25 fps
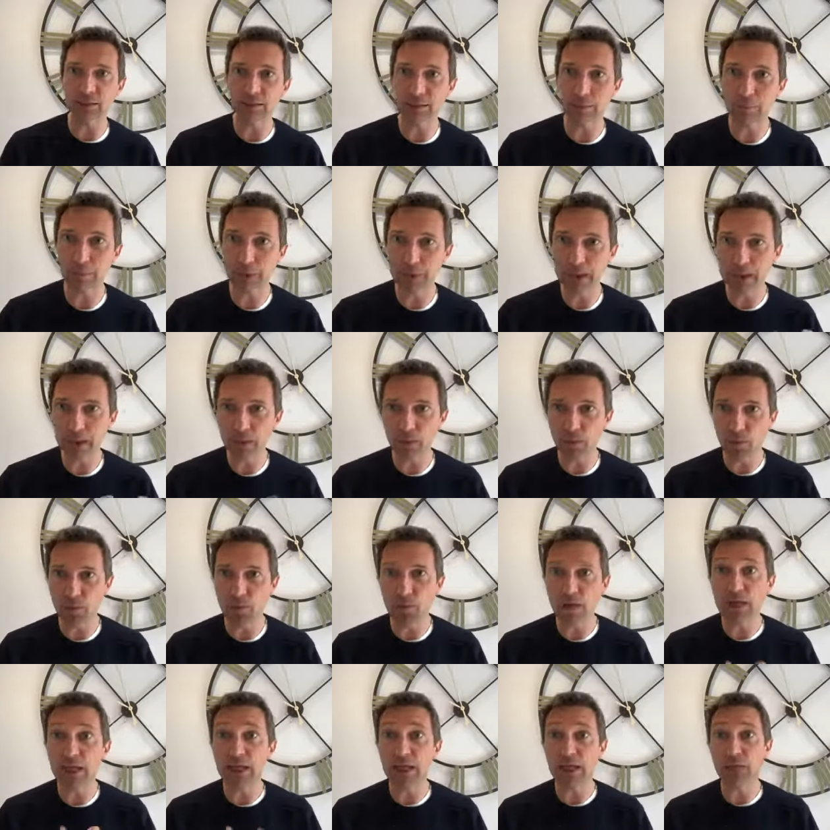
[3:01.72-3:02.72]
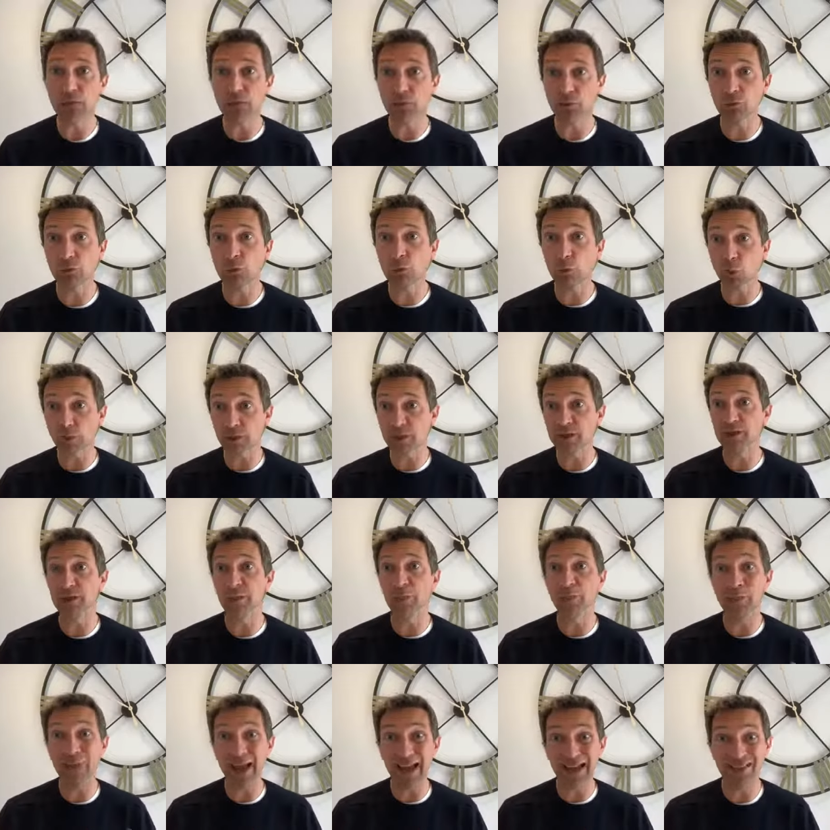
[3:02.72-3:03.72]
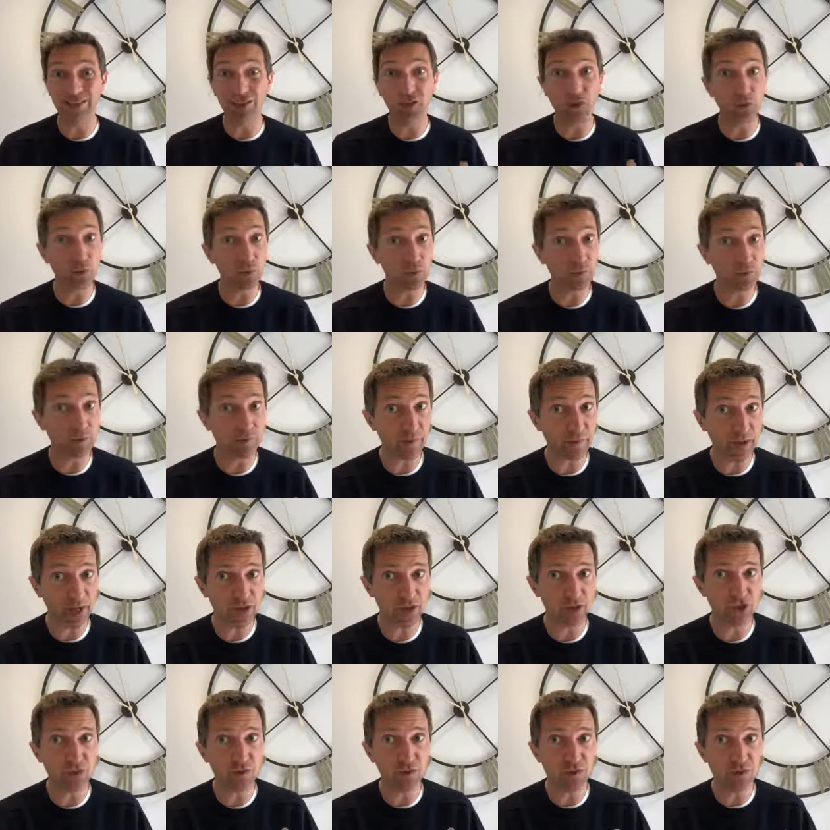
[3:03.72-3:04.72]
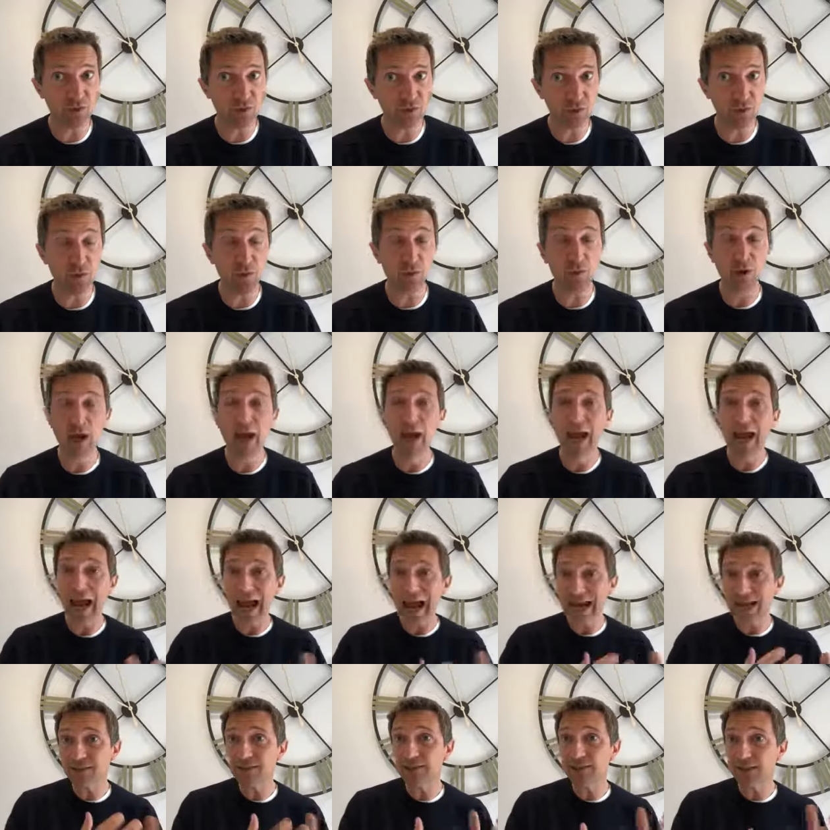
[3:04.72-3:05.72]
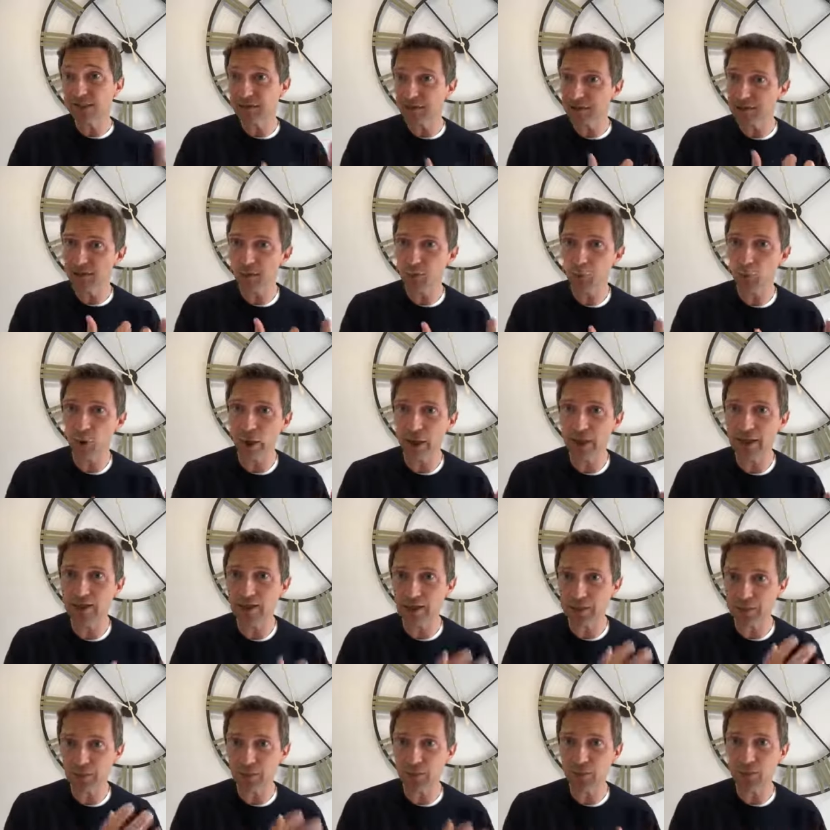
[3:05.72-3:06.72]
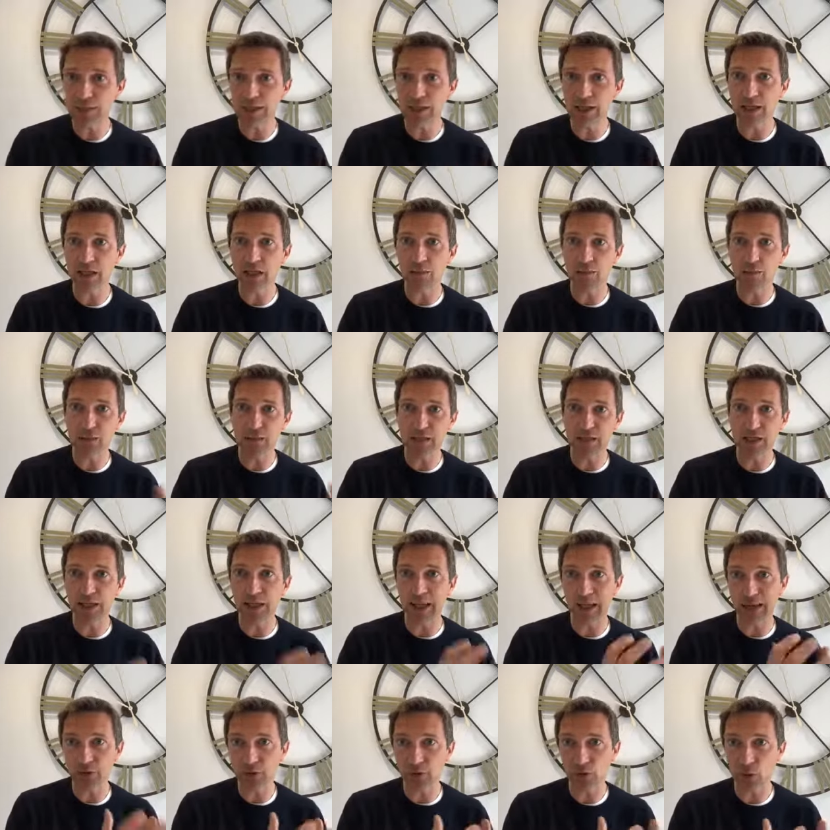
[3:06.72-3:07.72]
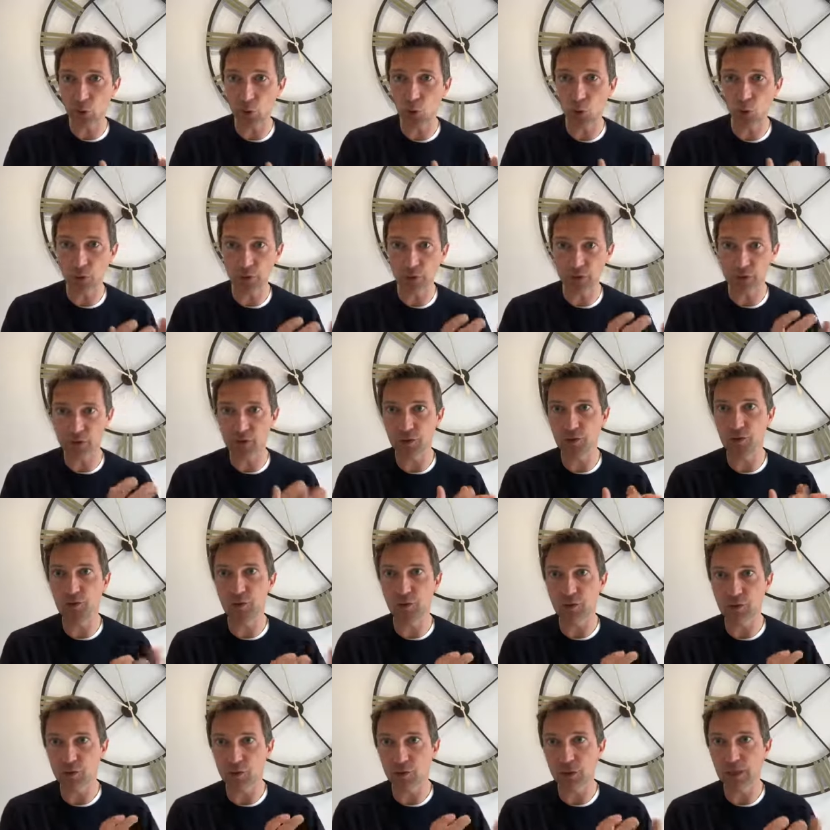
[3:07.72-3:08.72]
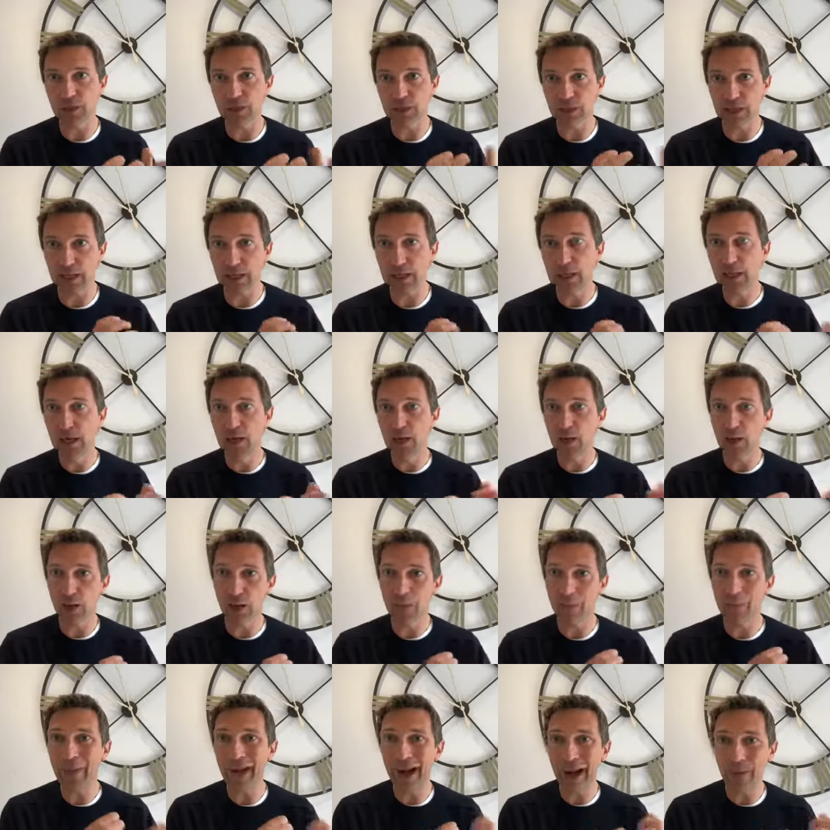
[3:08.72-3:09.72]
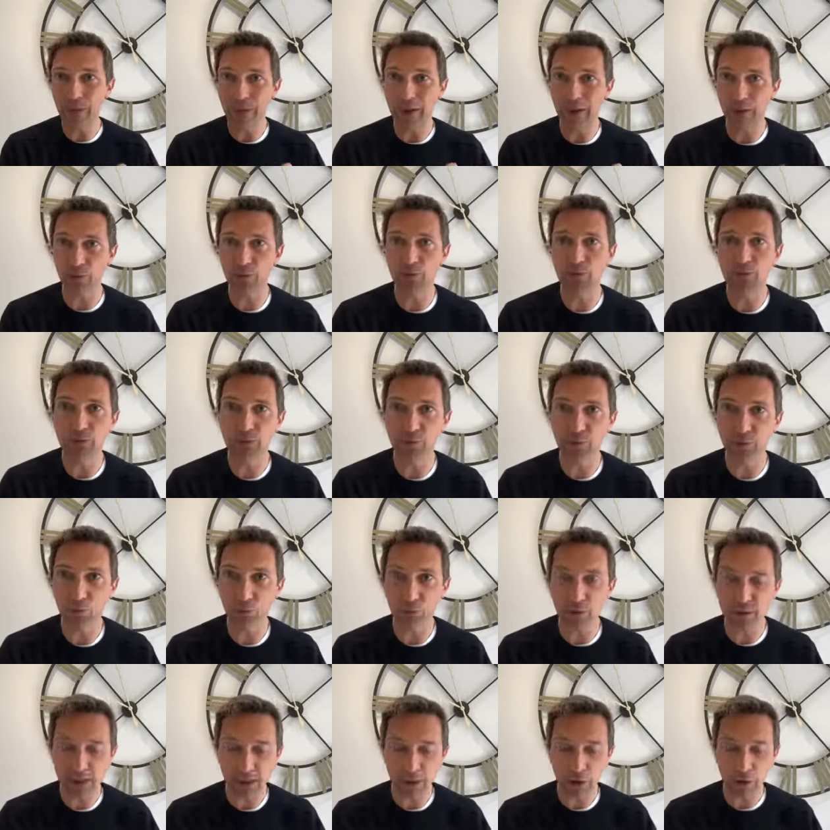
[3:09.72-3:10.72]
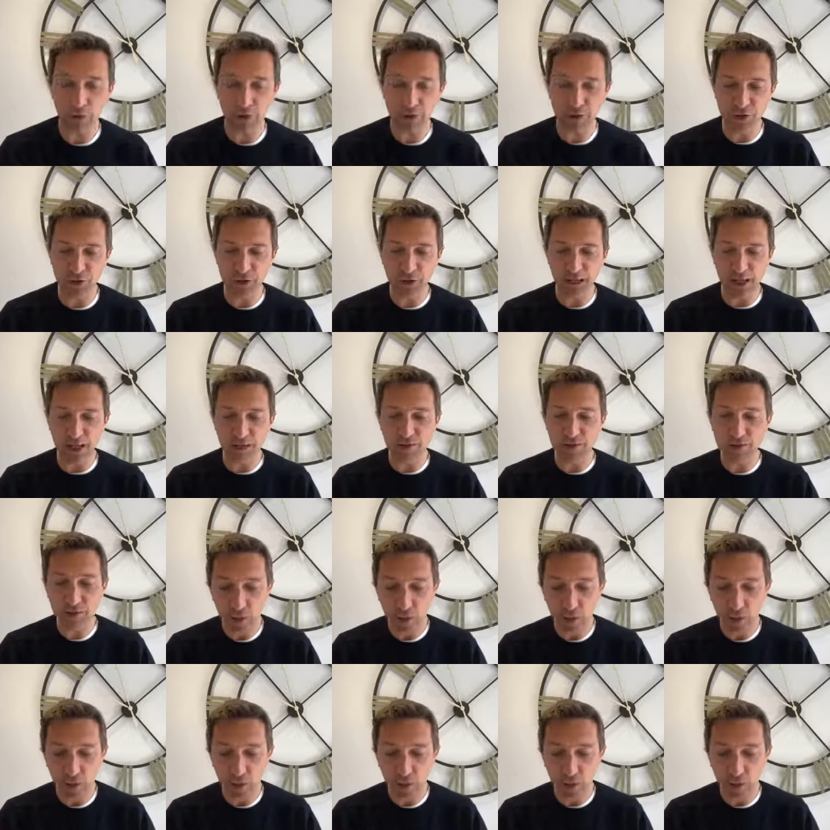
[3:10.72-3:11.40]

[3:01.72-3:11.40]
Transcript: assembly and thinking through what is the best course of action to do, as in some ways in the Medea and the chorus do, as well as they backwards and forwards how they should act.